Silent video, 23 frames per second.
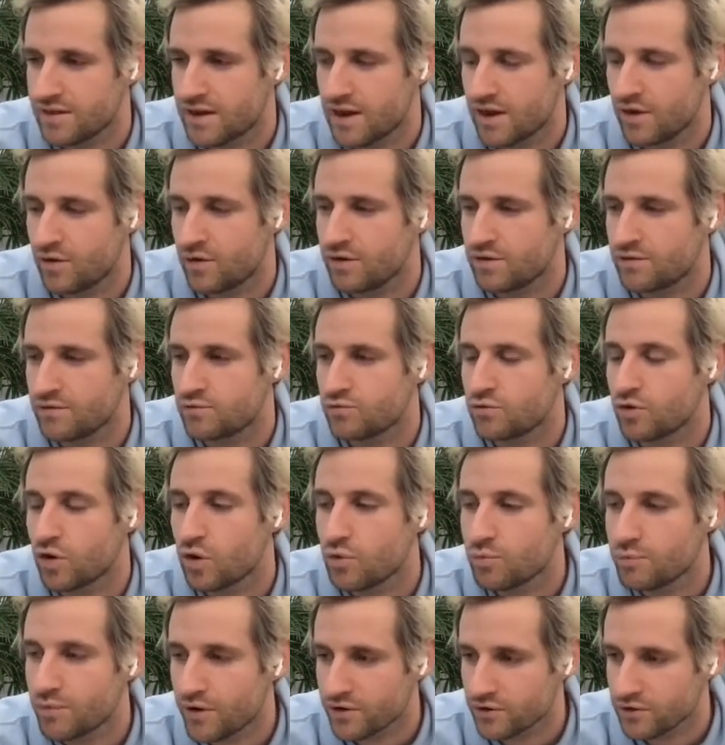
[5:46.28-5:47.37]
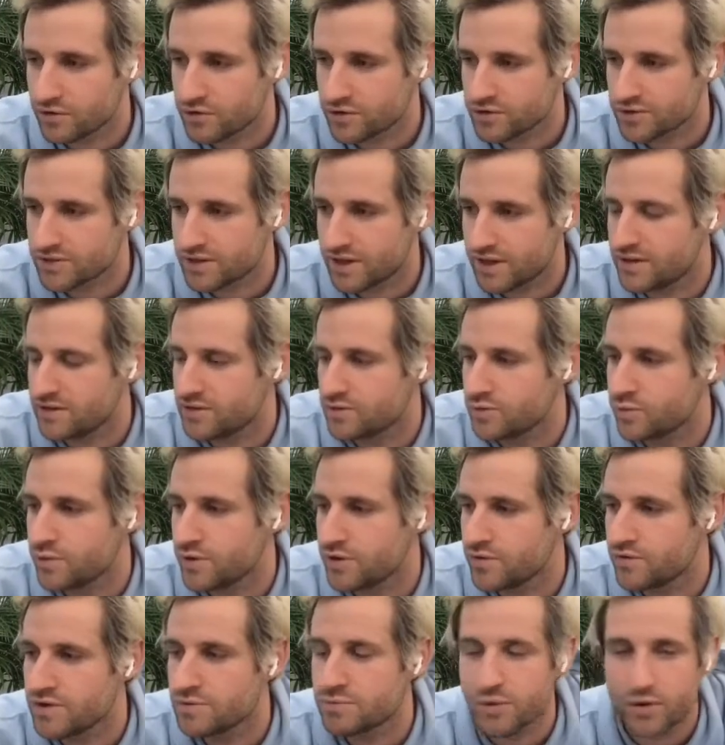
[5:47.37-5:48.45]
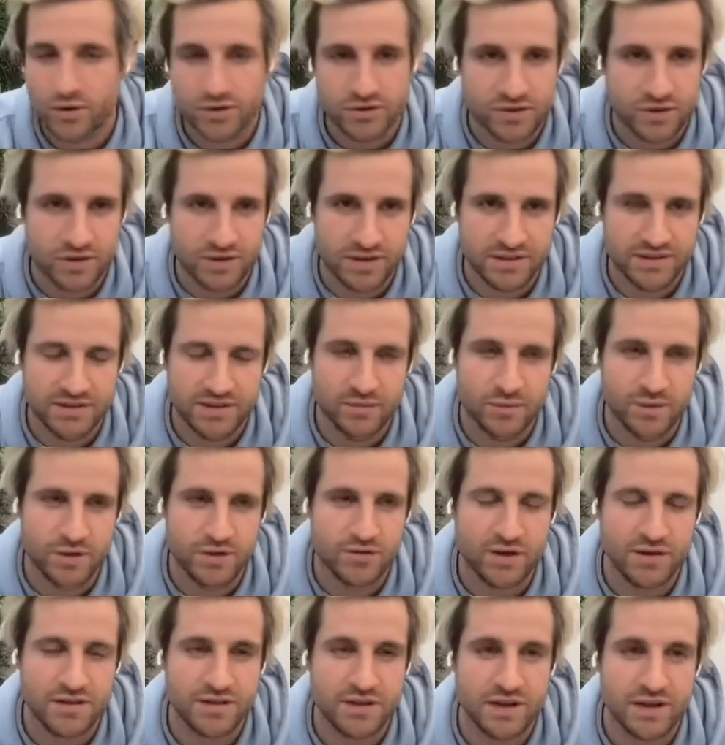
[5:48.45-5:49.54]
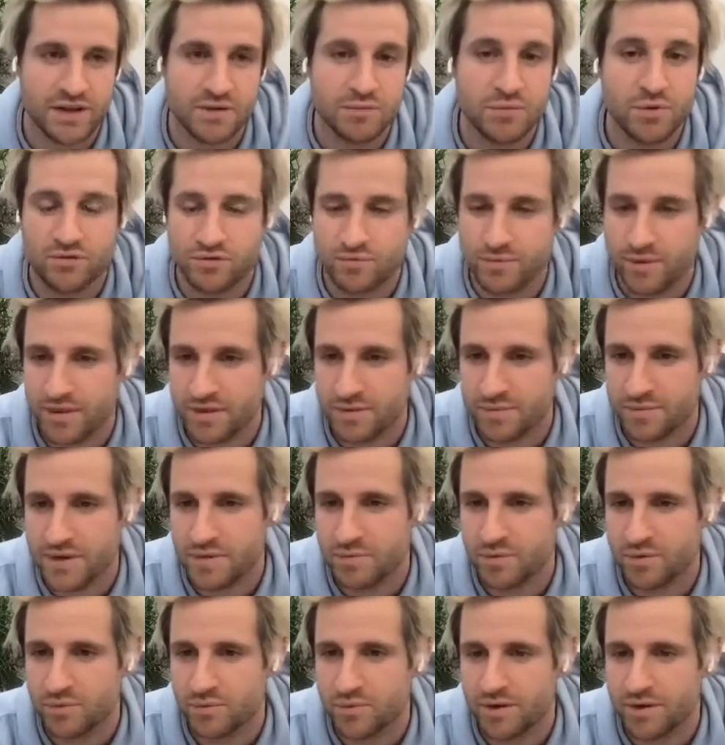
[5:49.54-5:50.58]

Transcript: role models, and we read books on it, and we try to get input from other people.